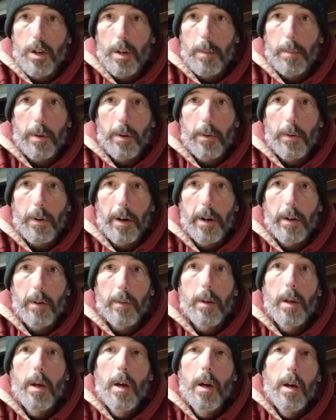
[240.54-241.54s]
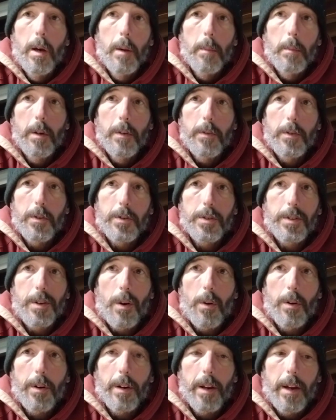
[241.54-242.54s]
jumping around, but if you're
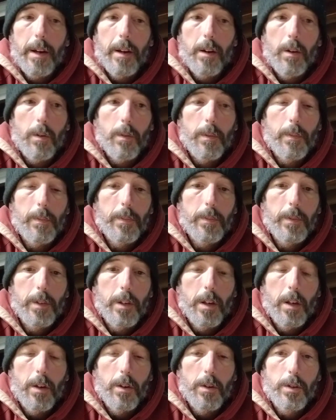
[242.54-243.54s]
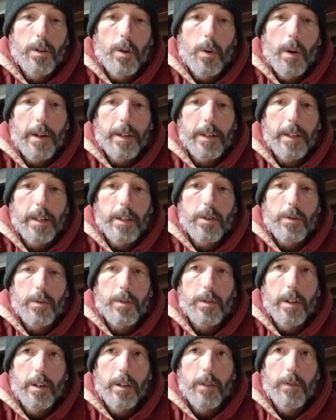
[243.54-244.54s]
starting out, you know, you're going to have to get
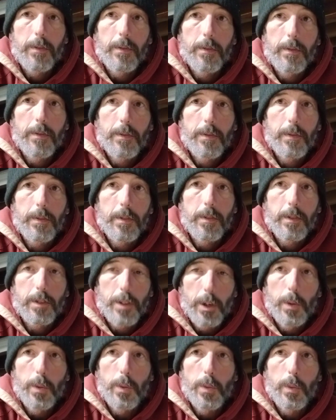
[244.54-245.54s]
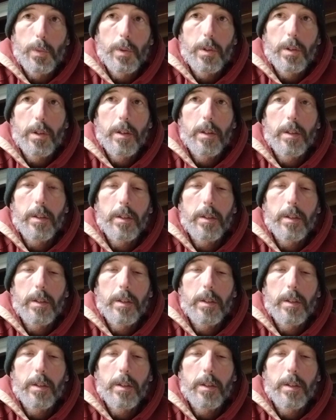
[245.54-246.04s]
yourself tuned,